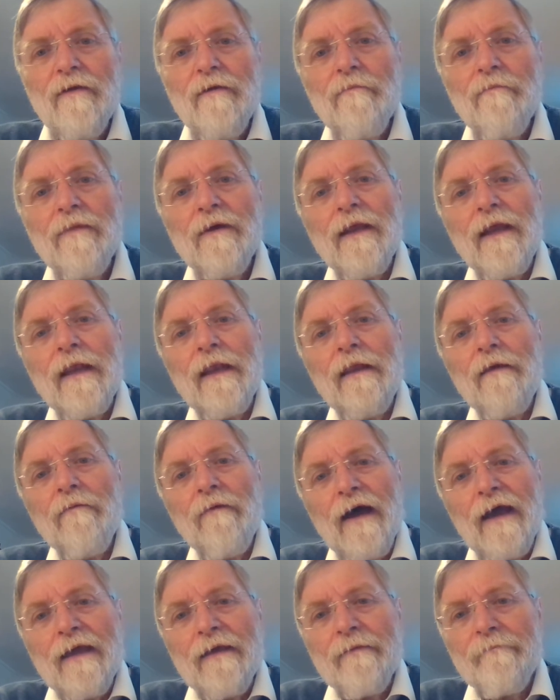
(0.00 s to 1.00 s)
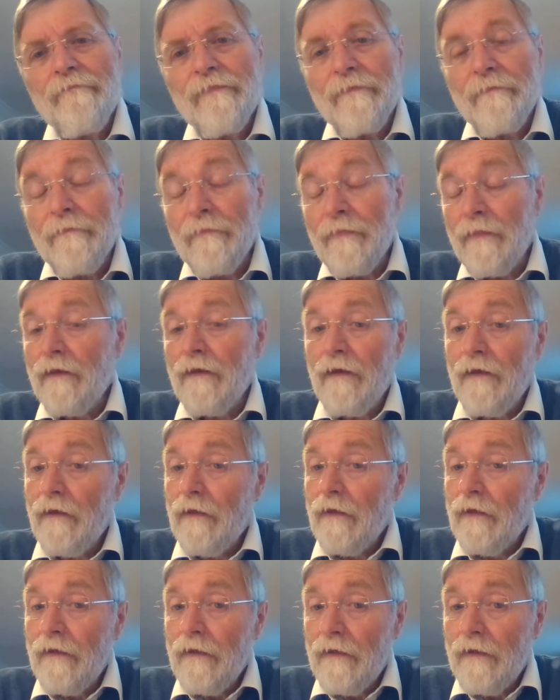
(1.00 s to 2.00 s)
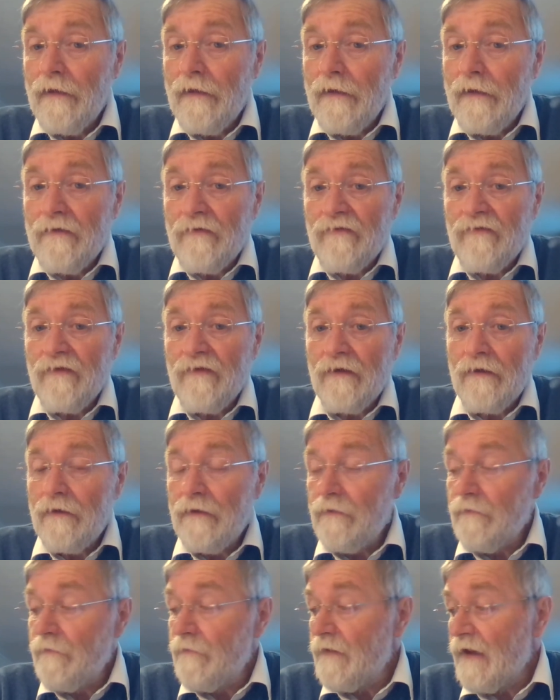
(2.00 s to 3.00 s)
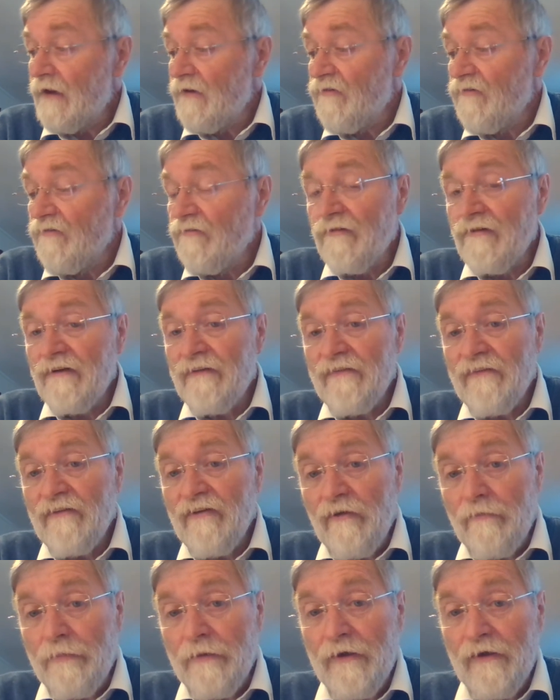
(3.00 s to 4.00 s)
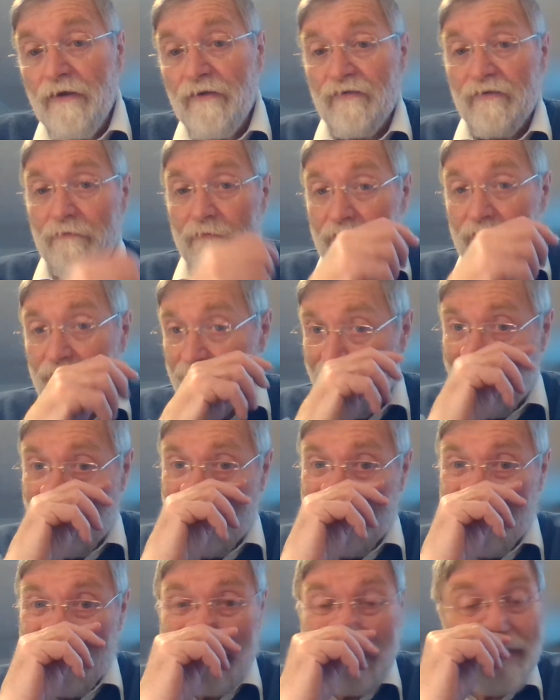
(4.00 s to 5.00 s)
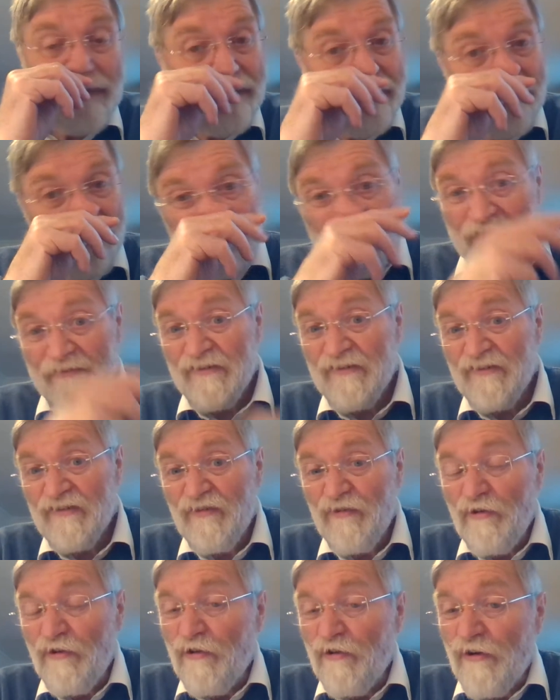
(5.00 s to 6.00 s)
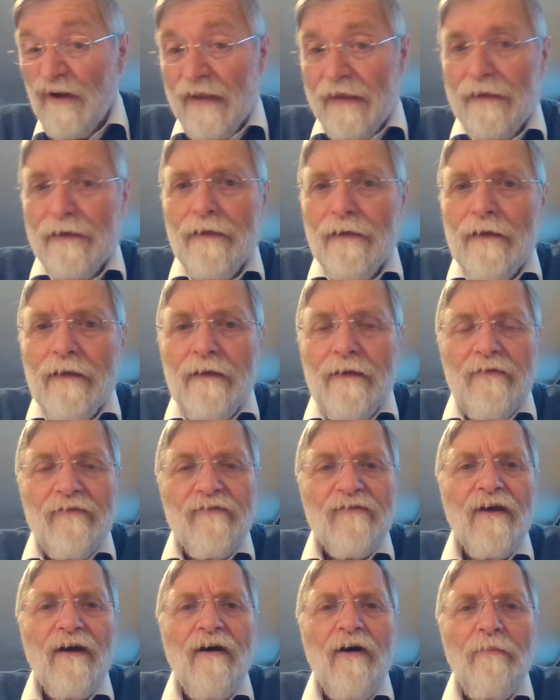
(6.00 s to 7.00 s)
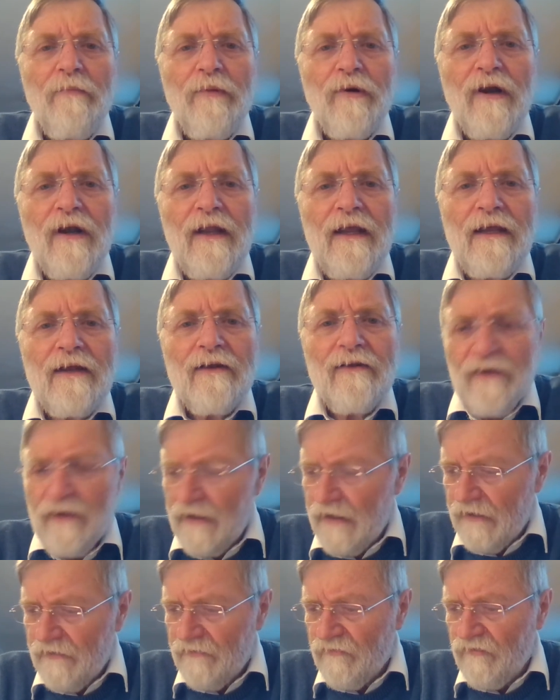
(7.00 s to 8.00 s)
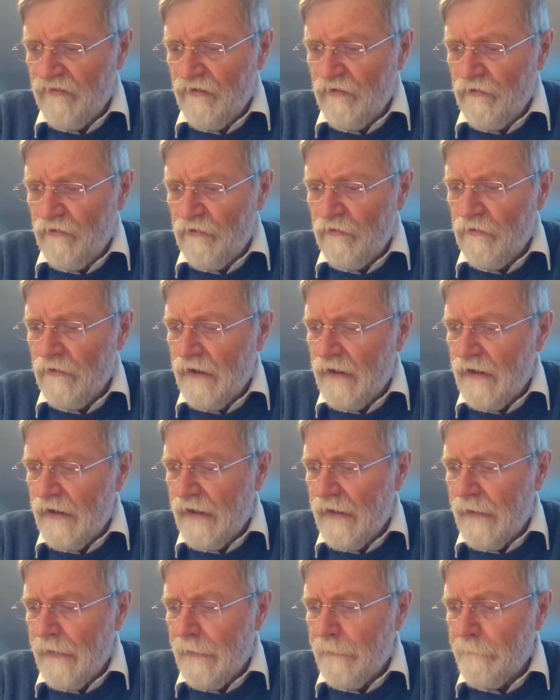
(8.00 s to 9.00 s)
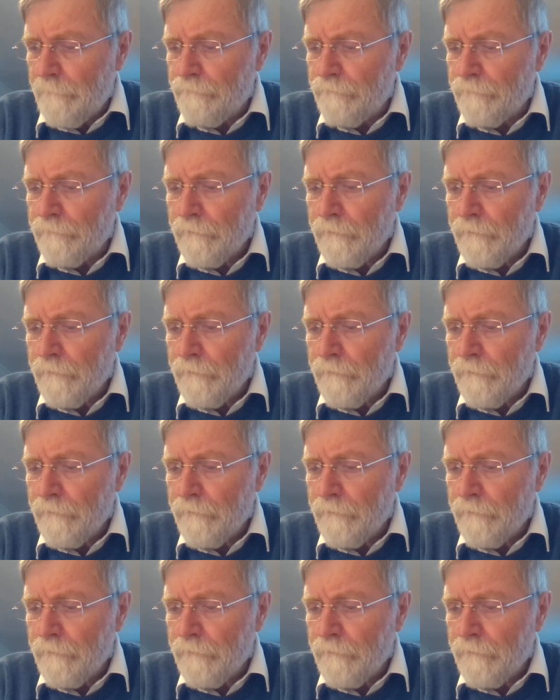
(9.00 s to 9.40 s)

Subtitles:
But anyway, there's a National Review person was there that did a little bit of a story. So I'll put a link to that too down